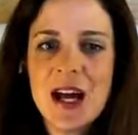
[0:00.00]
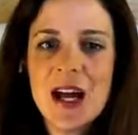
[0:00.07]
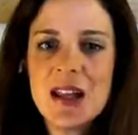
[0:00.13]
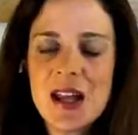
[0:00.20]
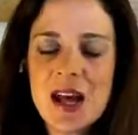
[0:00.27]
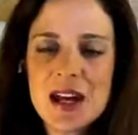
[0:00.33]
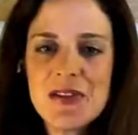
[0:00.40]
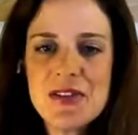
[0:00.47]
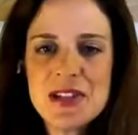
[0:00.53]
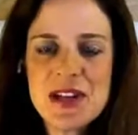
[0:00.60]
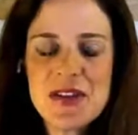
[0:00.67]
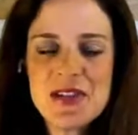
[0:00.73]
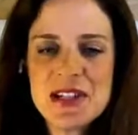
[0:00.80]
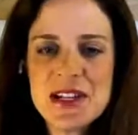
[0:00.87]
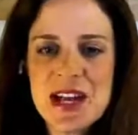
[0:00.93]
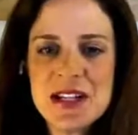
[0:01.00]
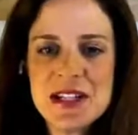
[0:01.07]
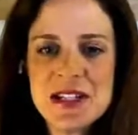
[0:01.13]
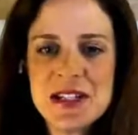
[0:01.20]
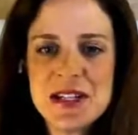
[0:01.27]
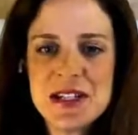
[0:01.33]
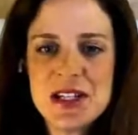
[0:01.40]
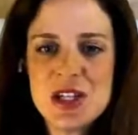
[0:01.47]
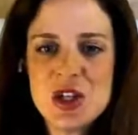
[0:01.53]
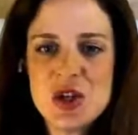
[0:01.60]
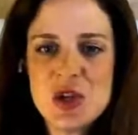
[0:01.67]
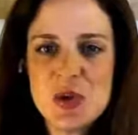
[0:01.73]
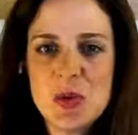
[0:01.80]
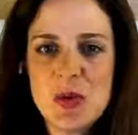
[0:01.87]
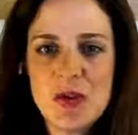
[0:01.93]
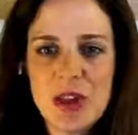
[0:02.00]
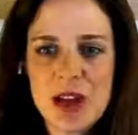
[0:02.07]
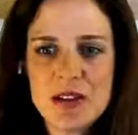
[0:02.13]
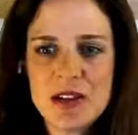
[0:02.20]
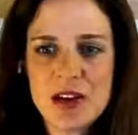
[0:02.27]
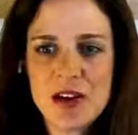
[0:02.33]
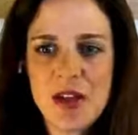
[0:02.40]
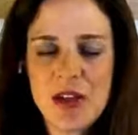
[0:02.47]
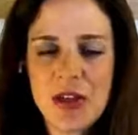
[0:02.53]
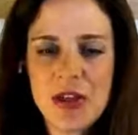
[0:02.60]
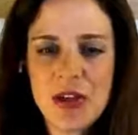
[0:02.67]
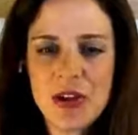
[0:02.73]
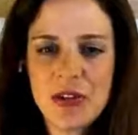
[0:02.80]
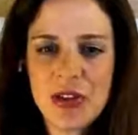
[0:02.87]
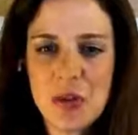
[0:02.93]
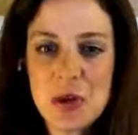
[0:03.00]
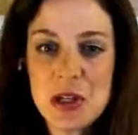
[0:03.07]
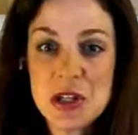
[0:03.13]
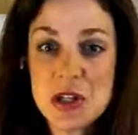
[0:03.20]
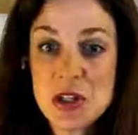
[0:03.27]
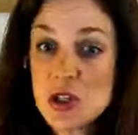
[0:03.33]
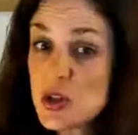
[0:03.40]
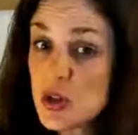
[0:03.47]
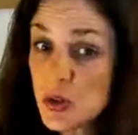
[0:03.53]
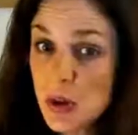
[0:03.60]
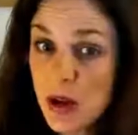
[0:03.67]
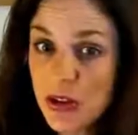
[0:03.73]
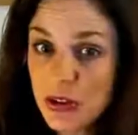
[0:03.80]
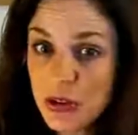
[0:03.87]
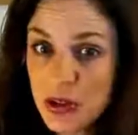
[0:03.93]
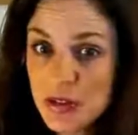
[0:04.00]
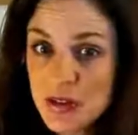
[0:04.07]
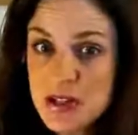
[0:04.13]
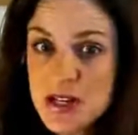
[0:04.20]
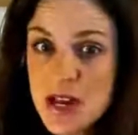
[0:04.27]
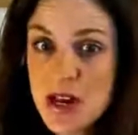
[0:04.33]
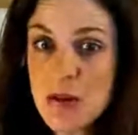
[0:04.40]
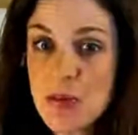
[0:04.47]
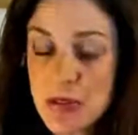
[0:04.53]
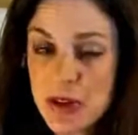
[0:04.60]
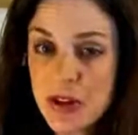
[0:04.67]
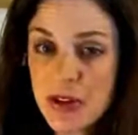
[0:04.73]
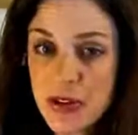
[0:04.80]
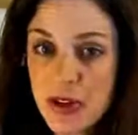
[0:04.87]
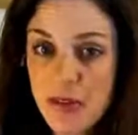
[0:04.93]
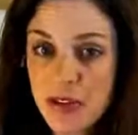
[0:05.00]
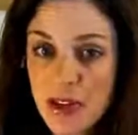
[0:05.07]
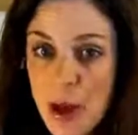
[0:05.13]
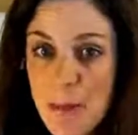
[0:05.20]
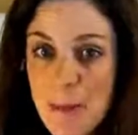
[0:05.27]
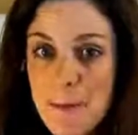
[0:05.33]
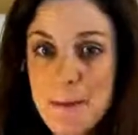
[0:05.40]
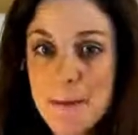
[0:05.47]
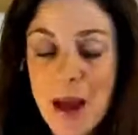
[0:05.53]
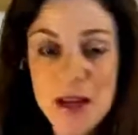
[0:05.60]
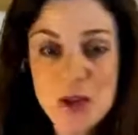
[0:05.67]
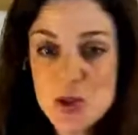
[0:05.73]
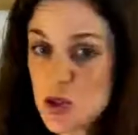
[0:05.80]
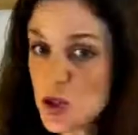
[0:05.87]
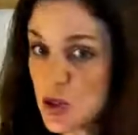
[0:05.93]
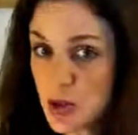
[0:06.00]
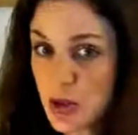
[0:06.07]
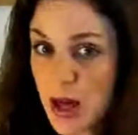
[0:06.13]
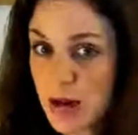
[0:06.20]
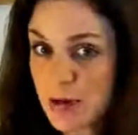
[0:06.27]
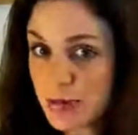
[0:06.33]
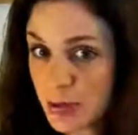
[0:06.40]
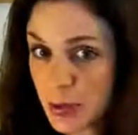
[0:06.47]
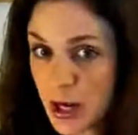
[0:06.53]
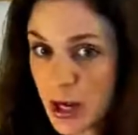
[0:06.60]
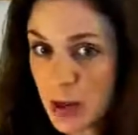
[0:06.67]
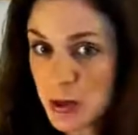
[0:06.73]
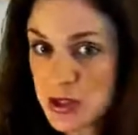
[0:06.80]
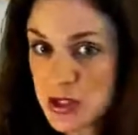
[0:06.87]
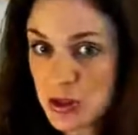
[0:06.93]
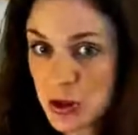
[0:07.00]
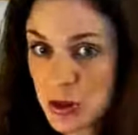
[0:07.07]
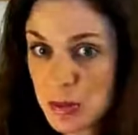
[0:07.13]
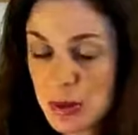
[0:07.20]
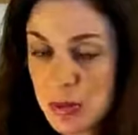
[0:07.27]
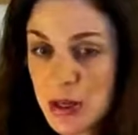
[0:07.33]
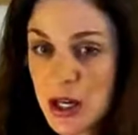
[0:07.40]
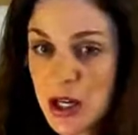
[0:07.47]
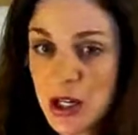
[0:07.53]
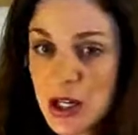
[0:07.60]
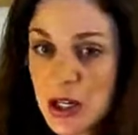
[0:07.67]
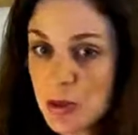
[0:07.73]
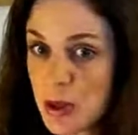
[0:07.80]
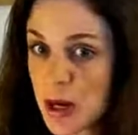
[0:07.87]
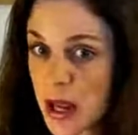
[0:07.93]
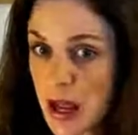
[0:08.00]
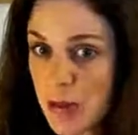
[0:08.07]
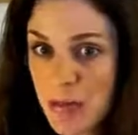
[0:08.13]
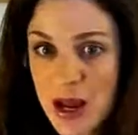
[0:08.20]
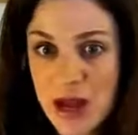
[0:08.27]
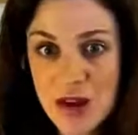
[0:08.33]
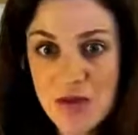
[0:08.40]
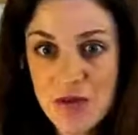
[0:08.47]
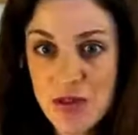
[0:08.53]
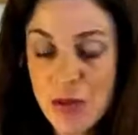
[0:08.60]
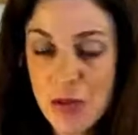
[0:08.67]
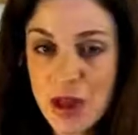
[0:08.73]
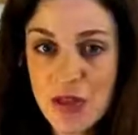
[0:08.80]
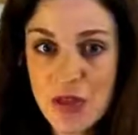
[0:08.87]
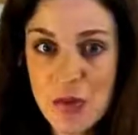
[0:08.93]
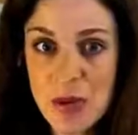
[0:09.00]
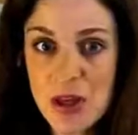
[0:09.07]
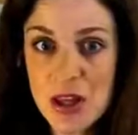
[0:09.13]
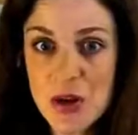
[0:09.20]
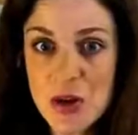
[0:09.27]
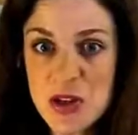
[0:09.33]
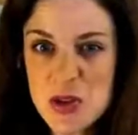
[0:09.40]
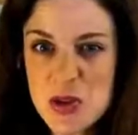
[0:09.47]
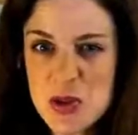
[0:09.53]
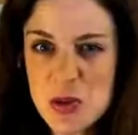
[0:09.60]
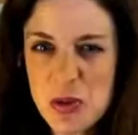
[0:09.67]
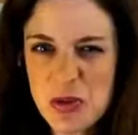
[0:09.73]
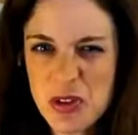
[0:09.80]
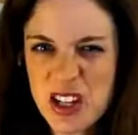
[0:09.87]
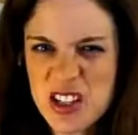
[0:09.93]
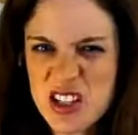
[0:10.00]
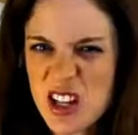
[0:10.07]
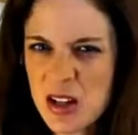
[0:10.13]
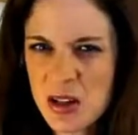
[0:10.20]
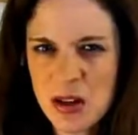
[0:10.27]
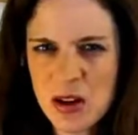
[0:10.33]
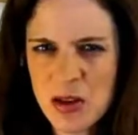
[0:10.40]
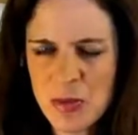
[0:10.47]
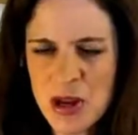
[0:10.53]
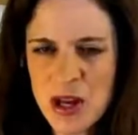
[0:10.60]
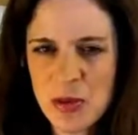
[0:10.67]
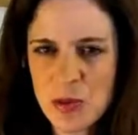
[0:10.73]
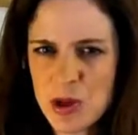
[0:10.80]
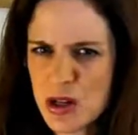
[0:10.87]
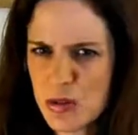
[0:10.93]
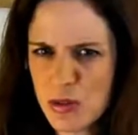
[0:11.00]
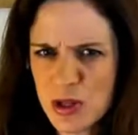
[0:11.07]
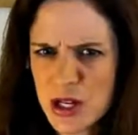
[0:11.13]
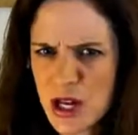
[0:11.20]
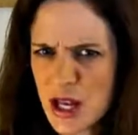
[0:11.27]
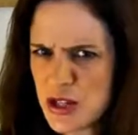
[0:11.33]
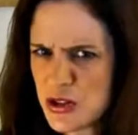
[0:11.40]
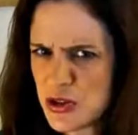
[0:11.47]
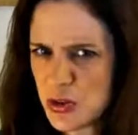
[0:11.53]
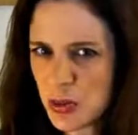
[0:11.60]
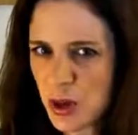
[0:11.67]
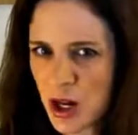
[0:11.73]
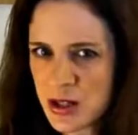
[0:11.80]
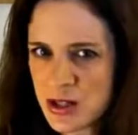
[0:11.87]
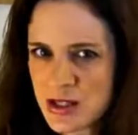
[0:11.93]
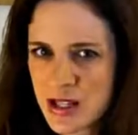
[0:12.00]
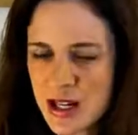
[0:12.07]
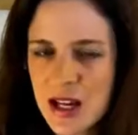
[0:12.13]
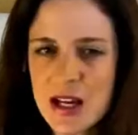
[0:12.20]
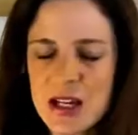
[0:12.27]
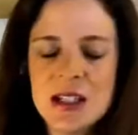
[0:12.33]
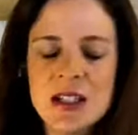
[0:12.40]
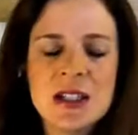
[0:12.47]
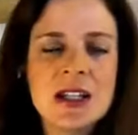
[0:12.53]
A lot of us have a tendency to reflect on all the things that we didn't do well during the day and beat ourselves up. I used to do that when I worked in corporate America. When my head hit the pillow, I used to reflect on, oh man, what did I do wrong today?